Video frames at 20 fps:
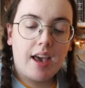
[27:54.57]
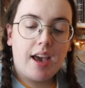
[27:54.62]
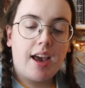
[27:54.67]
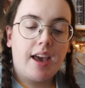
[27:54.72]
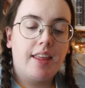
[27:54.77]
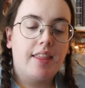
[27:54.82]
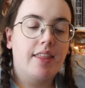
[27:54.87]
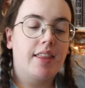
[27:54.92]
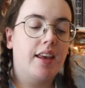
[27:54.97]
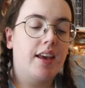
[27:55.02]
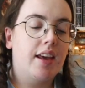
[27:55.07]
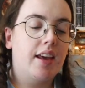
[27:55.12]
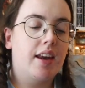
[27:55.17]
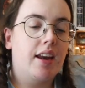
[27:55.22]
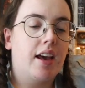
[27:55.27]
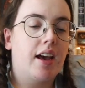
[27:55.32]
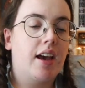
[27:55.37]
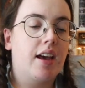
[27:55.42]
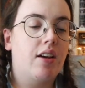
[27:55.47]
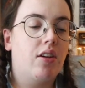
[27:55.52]
And then
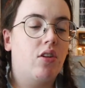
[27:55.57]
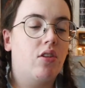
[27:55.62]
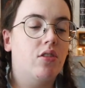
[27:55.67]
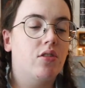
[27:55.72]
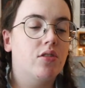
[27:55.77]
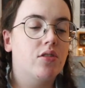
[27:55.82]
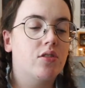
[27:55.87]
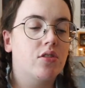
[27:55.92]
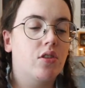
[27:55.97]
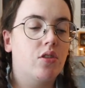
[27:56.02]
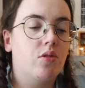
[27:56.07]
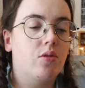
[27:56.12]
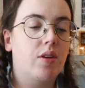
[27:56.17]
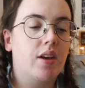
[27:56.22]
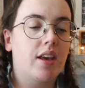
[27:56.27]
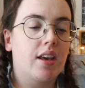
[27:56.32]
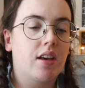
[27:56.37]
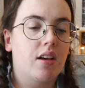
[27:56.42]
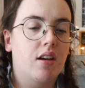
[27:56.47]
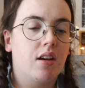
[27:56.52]
I also
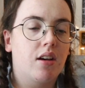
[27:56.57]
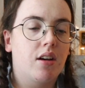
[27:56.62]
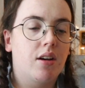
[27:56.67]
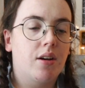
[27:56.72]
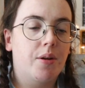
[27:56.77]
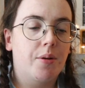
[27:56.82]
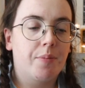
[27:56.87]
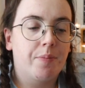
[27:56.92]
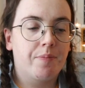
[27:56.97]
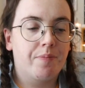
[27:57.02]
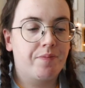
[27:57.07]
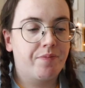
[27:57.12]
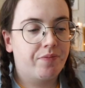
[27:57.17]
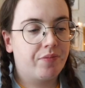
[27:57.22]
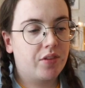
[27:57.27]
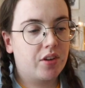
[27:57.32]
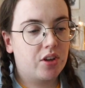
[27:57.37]
am